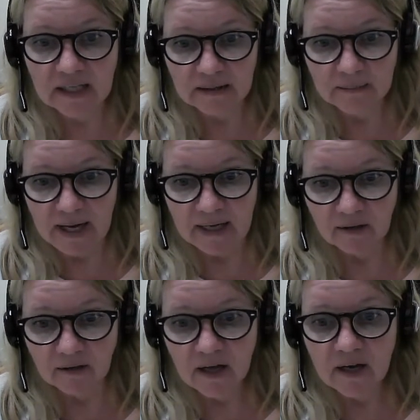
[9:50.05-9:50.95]
in the
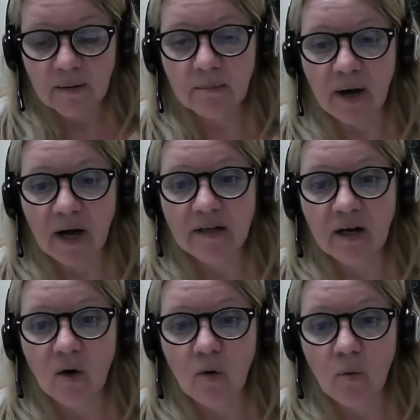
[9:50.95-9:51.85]
mail, but